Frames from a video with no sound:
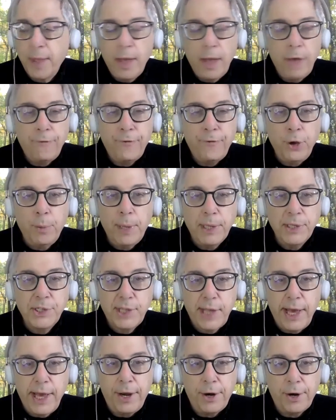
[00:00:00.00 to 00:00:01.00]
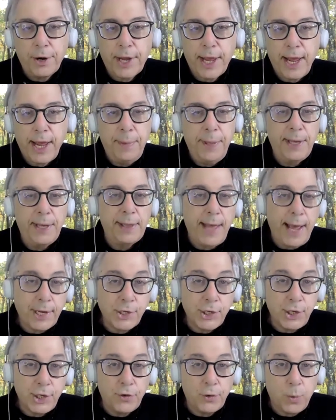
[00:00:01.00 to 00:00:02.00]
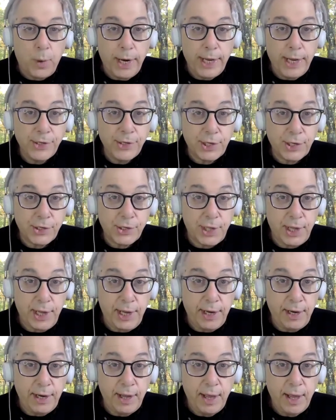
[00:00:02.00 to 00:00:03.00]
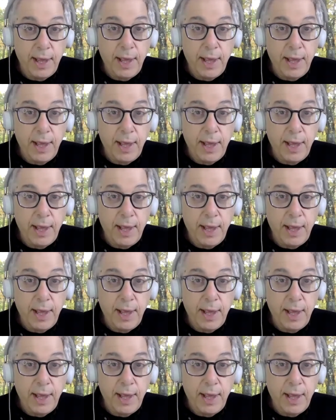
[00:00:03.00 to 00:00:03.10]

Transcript: a few months later came the election of 2016.